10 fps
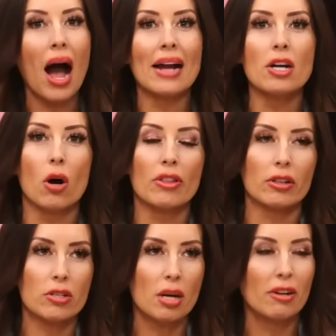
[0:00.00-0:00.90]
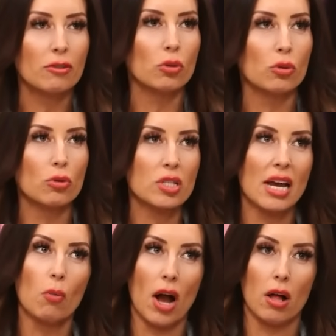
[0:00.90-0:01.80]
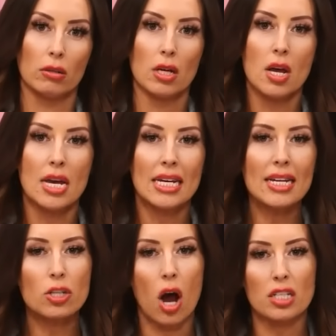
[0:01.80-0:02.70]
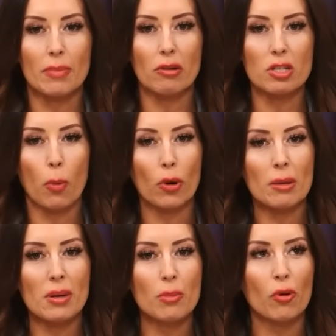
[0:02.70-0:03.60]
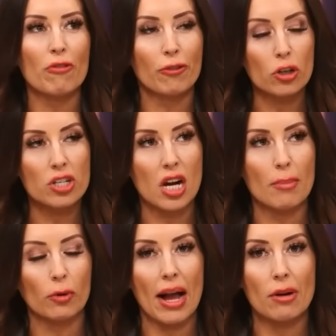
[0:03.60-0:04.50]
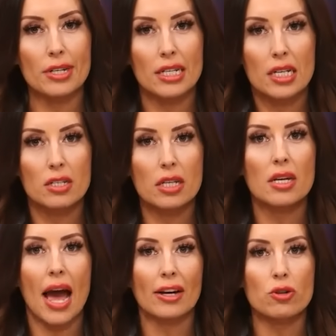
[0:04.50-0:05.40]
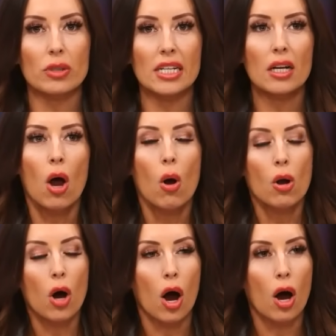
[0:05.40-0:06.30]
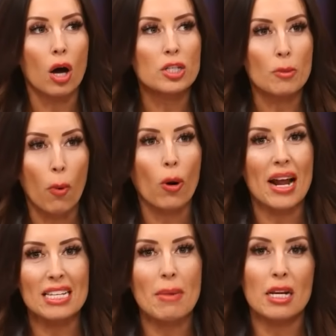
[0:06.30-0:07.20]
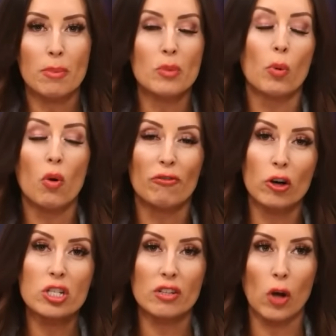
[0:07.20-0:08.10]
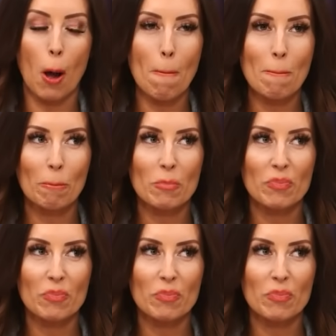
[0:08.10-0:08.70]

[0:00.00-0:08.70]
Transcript: I know, there are some of you who say, well, he talked about deporting people the first time around and he didn't actually uh, deport as many people. Well, first of all,